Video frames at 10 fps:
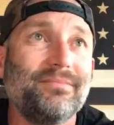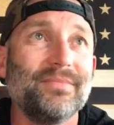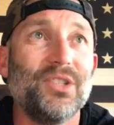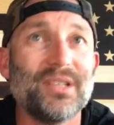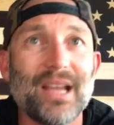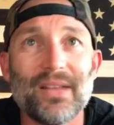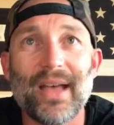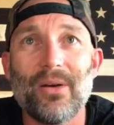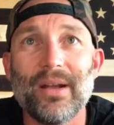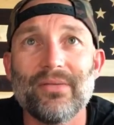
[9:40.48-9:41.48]
Just kind of
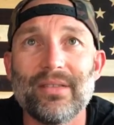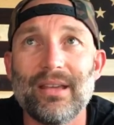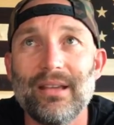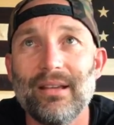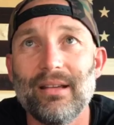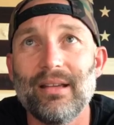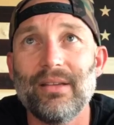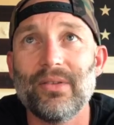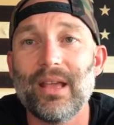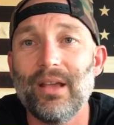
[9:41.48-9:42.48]
how everything
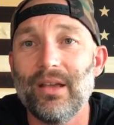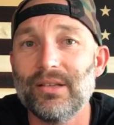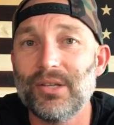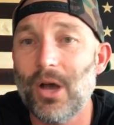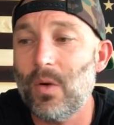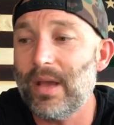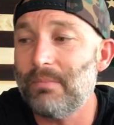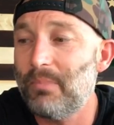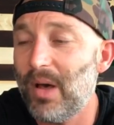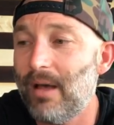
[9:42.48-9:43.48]
is
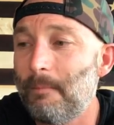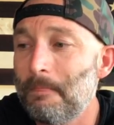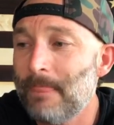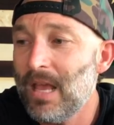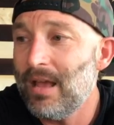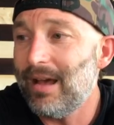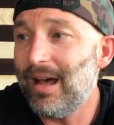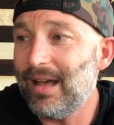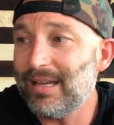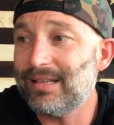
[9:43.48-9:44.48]
going, but
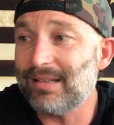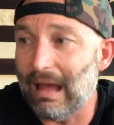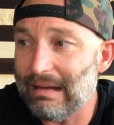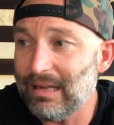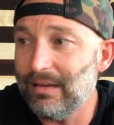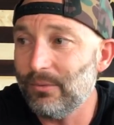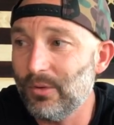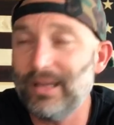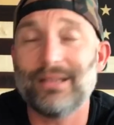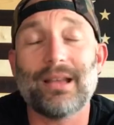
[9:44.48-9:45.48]

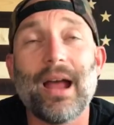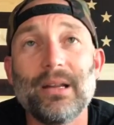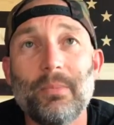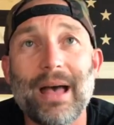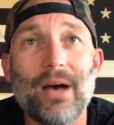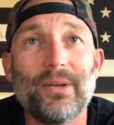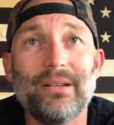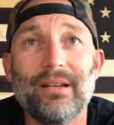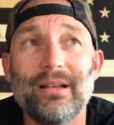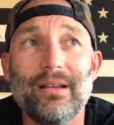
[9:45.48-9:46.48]
really excited about
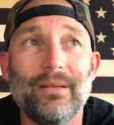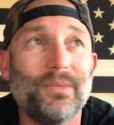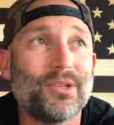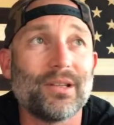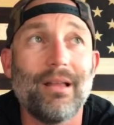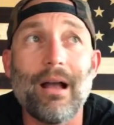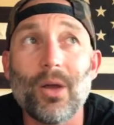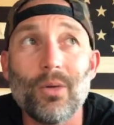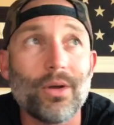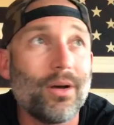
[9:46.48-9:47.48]
it. There's a lot
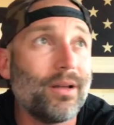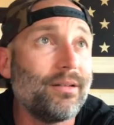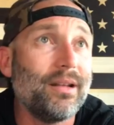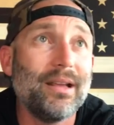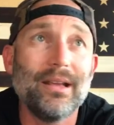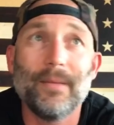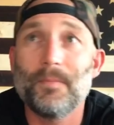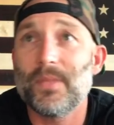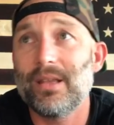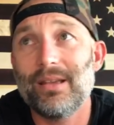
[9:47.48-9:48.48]
going on.
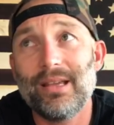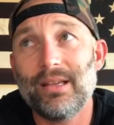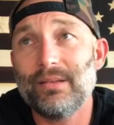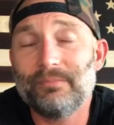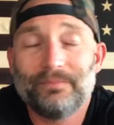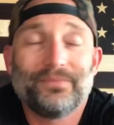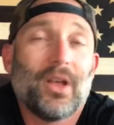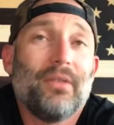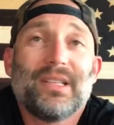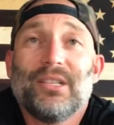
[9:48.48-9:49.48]

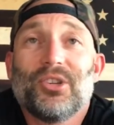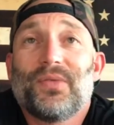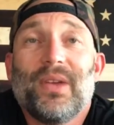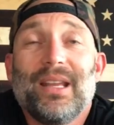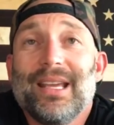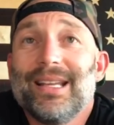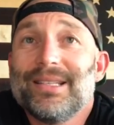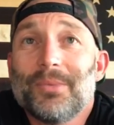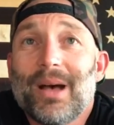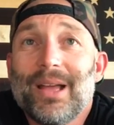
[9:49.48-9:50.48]
Obviously, just fitting it
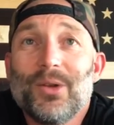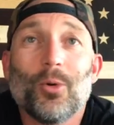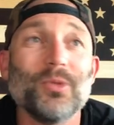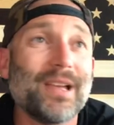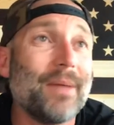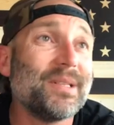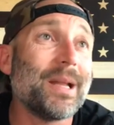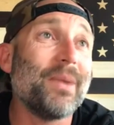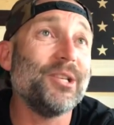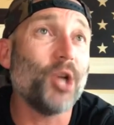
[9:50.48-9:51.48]
into my normal time. It's
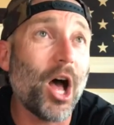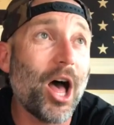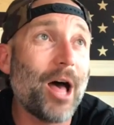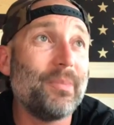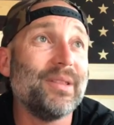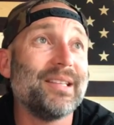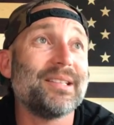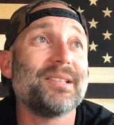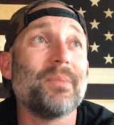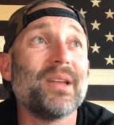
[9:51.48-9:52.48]
not my job, and this
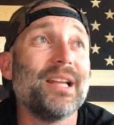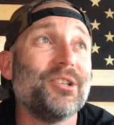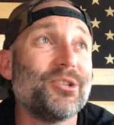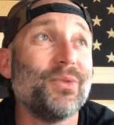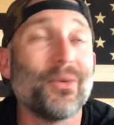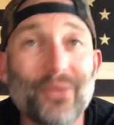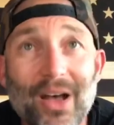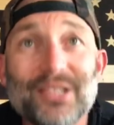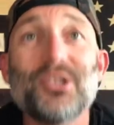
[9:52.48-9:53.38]
is something I just do for fun.